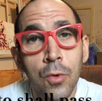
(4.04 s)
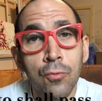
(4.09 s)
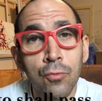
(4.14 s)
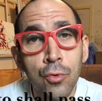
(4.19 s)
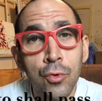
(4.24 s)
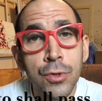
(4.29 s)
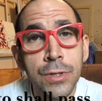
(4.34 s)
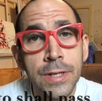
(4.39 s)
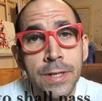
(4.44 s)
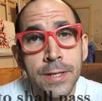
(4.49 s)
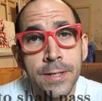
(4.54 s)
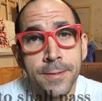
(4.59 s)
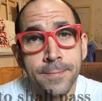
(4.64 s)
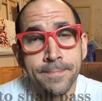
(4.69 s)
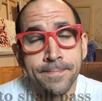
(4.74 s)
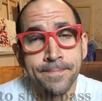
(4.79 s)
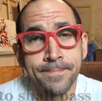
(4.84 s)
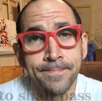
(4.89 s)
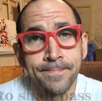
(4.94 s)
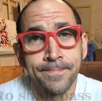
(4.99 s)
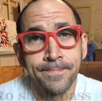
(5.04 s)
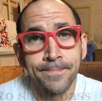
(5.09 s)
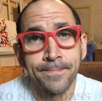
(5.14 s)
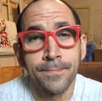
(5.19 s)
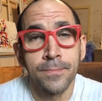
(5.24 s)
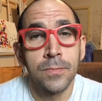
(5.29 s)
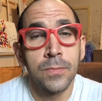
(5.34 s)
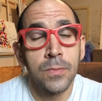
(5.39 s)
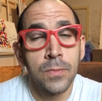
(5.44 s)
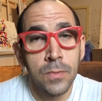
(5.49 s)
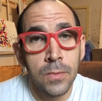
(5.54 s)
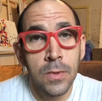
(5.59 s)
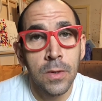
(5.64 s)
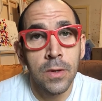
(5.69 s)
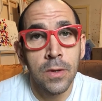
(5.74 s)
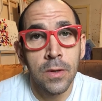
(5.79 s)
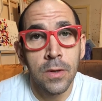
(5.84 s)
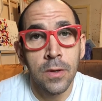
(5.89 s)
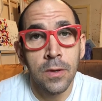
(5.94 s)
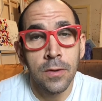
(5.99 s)
routine.
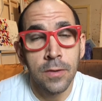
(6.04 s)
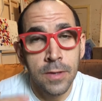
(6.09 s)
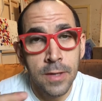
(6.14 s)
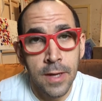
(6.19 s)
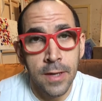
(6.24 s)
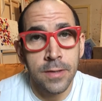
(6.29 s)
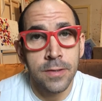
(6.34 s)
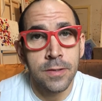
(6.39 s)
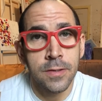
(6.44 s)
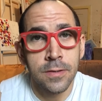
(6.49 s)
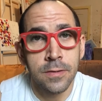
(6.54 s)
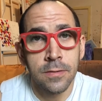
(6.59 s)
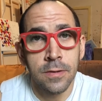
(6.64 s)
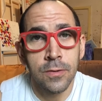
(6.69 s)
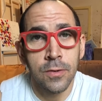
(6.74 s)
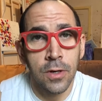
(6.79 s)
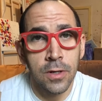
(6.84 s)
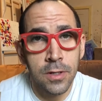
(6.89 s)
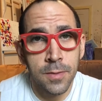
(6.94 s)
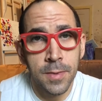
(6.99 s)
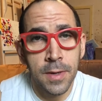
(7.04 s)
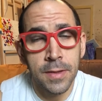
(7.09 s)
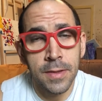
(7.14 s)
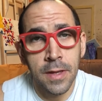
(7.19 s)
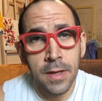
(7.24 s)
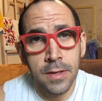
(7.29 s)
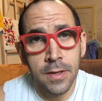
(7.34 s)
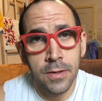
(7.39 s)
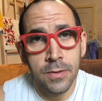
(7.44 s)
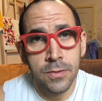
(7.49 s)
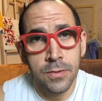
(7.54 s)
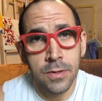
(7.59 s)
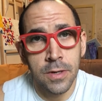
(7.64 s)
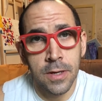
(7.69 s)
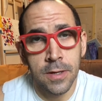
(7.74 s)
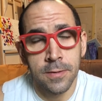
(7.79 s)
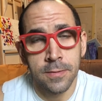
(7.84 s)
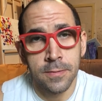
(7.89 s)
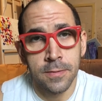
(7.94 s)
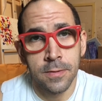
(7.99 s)
Yes, talked about that
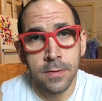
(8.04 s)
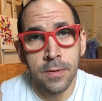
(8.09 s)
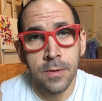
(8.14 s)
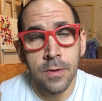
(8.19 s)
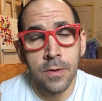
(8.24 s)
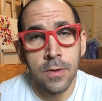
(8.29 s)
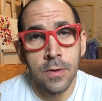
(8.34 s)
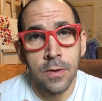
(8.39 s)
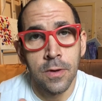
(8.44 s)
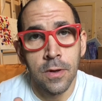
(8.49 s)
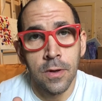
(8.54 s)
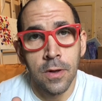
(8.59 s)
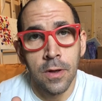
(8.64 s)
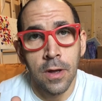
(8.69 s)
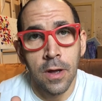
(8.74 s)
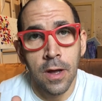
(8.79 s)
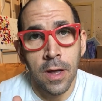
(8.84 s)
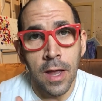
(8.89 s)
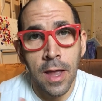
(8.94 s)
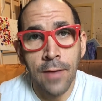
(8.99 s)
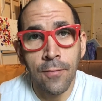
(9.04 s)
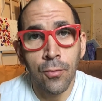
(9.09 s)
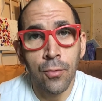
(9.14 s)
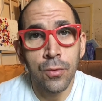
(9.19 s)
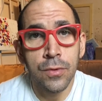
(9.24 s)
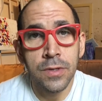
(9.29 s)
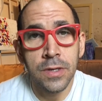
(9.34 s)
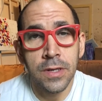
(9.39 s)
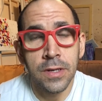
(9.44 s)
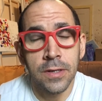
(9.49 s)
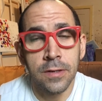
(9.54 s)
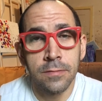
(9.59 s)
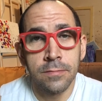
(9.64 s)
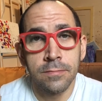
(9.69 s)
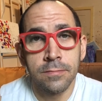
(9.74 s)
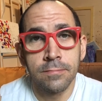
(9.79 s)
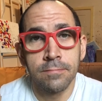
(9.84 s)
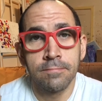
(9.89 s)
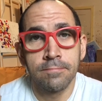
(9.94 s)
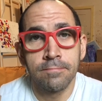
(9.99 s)
yesterday. I have a routine.
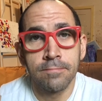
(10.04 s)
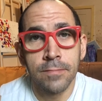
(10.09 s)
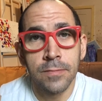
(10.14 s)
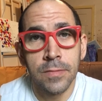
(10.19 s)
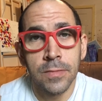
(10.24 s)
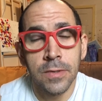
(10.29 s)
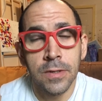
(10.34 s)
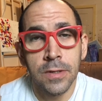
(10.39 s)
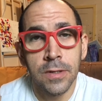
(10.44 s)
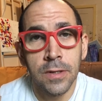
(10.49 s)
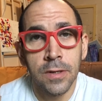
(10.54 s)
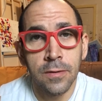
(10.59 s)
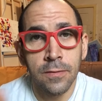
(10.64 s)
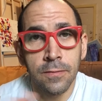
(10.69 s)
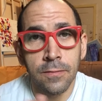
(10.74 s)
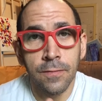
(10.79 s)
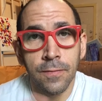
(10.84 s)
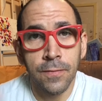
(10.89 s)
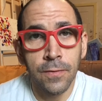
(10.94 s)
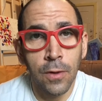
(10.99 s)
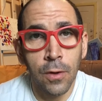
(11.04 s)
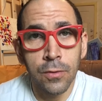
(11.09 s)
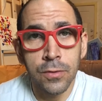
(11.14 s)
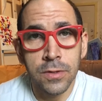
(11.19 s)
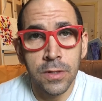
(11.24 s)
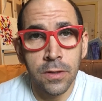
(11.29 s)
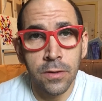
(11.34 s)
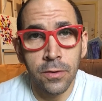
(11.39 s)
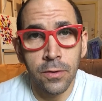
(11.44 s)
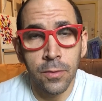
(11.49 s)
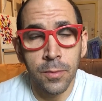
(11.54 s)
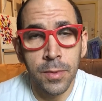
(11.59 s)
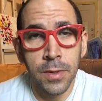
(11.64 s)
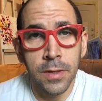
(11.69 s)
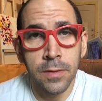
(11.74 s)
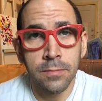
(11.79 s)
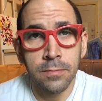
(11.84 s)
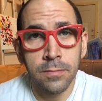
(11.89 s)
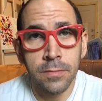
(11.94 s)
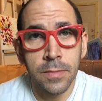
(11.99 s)
It floats a little bit,